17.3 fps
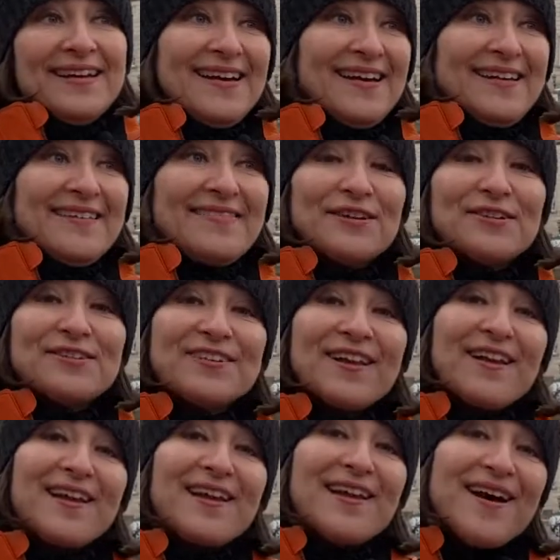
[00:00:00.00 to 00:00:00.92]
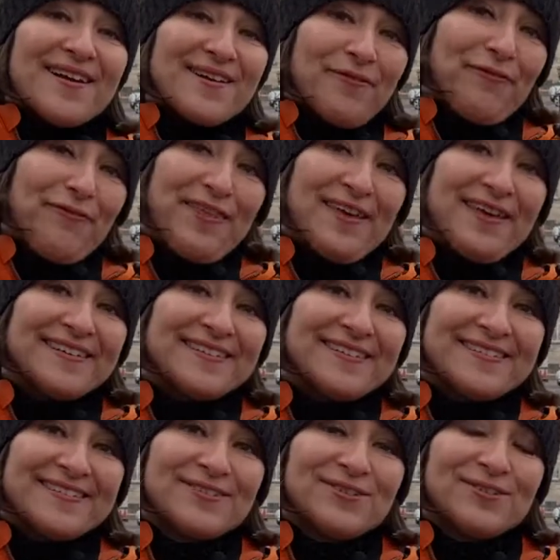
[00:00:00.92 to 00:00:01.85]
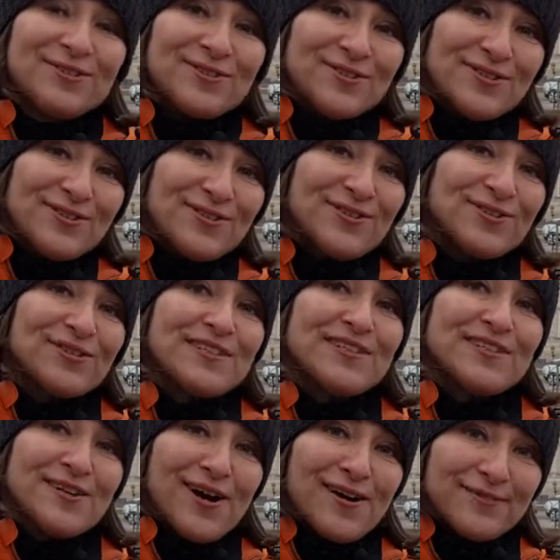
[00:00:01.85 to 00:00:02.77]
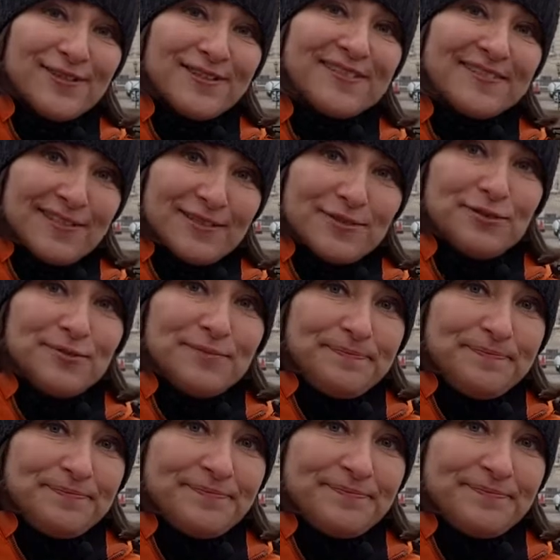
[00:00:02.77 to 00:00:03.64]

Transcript: There's a lot of things to discover still.